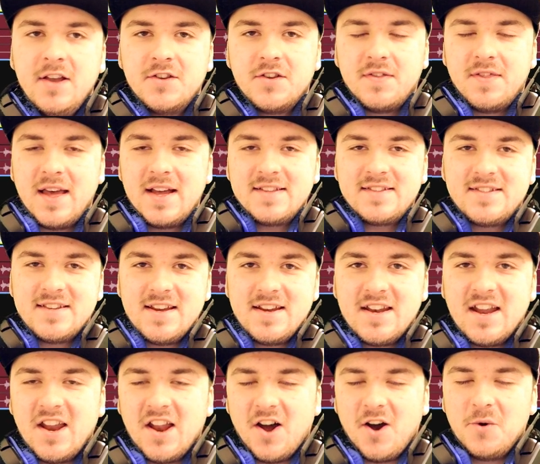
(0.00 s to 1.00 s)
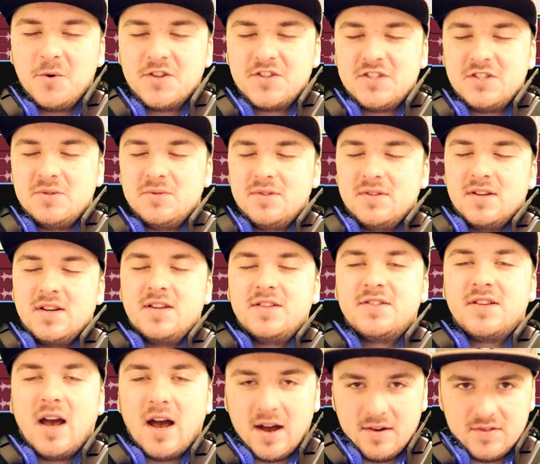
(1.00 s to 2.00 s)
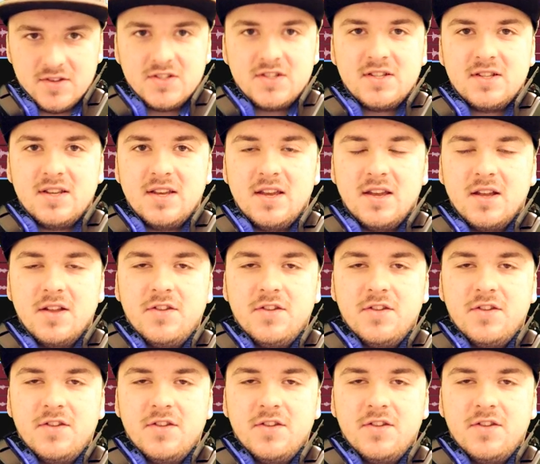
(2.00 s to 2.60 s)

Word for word: So that's it, and I will see you guys obviously